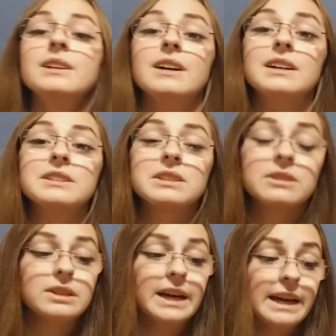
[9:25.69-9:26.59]

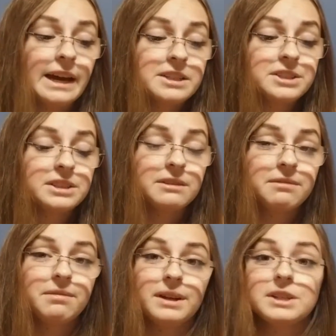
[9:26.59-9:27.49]
until I actually
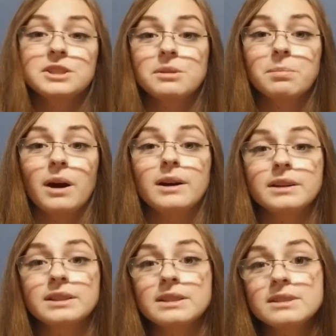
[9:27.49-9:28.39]
finish the
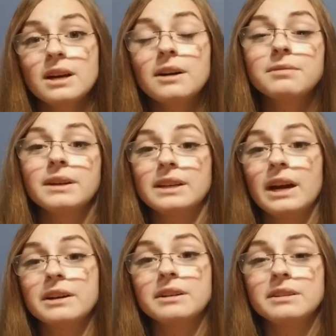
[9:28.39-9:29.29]
product itself and
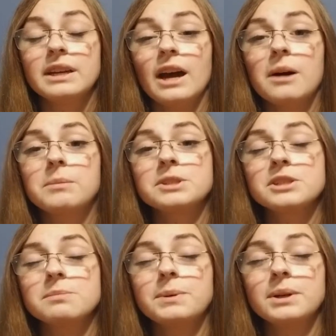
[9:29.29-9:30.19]
calculate how much
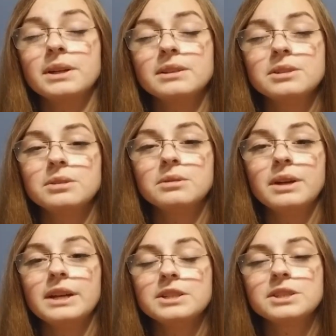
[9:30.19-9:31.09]
is put into
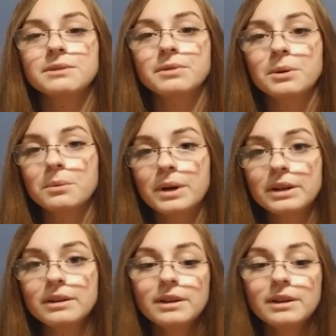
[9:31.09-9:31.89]
each different one.